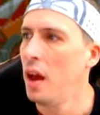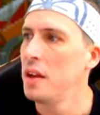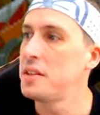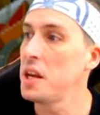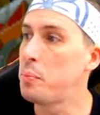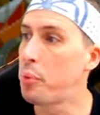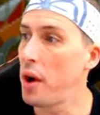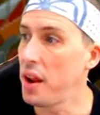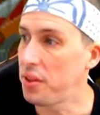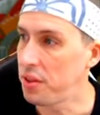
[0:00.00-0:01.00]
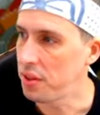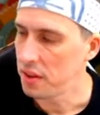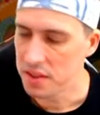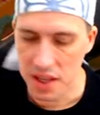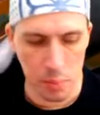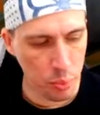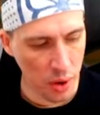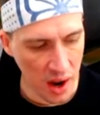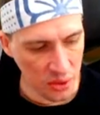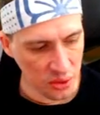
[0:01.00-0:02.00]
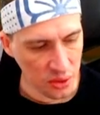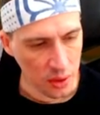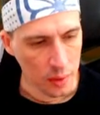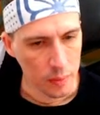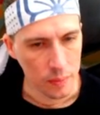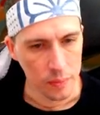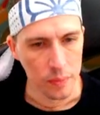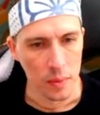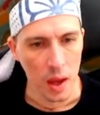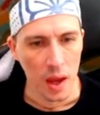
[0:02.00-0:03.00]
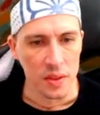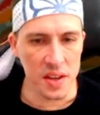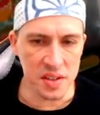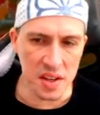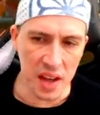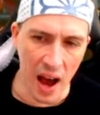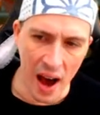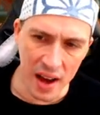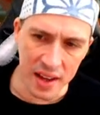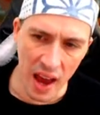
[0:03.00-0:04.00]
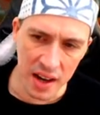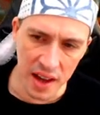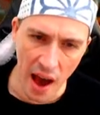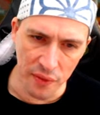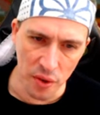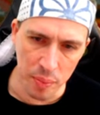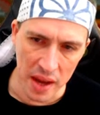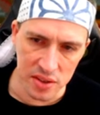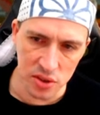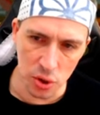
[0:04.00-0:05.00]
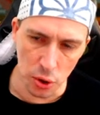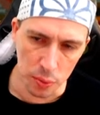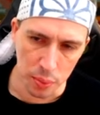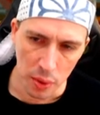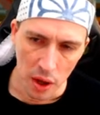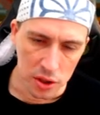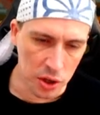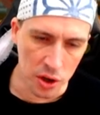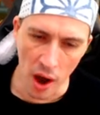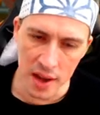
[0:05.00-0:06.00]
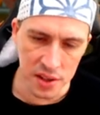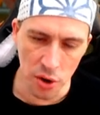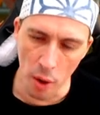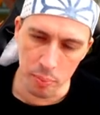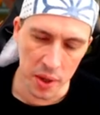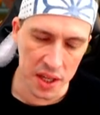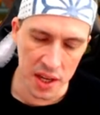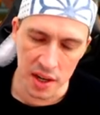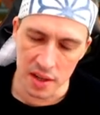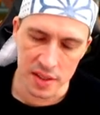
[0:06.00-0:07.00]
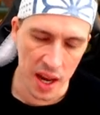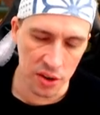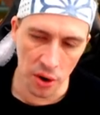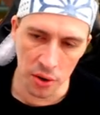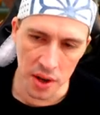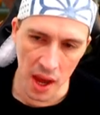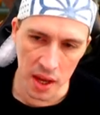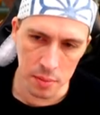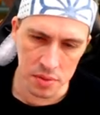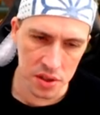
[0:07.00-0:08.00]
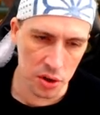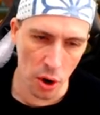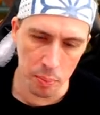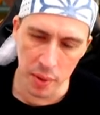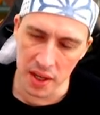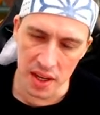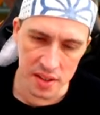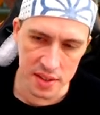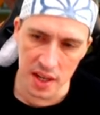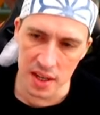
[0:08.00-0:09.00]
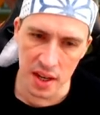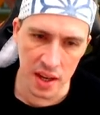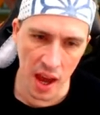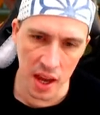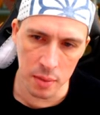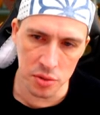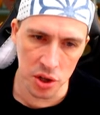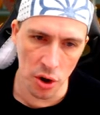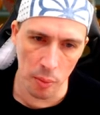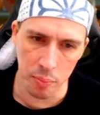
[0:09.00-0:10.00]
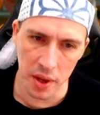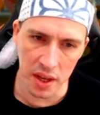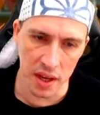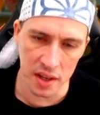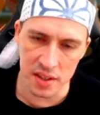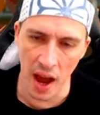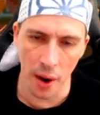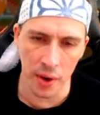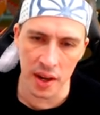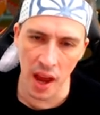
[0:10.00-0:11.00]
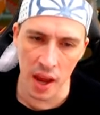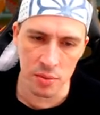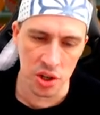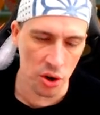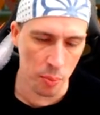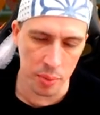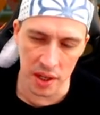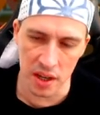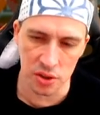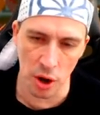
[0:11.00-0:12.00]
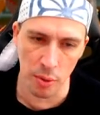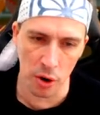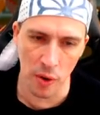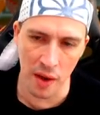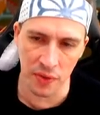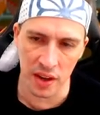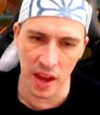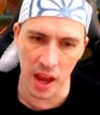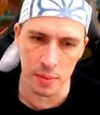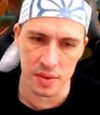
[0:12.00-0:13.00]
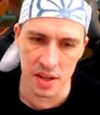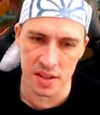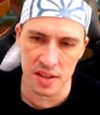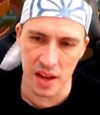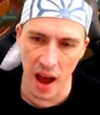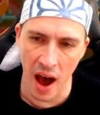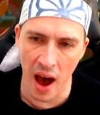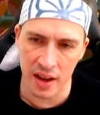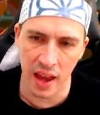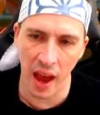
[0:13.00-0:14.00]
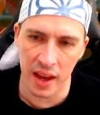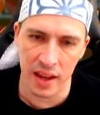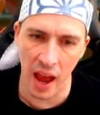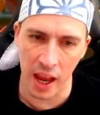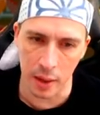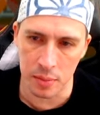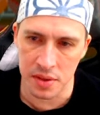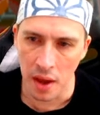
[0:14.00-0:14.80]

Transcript: Deep breath. Deep breath. This is arcade alphabet soup. You guys are not picking Nintendo games, you're not picking Sega games, you're not picking Atari games, you're not picking TurboGrafx games. This is arcade games.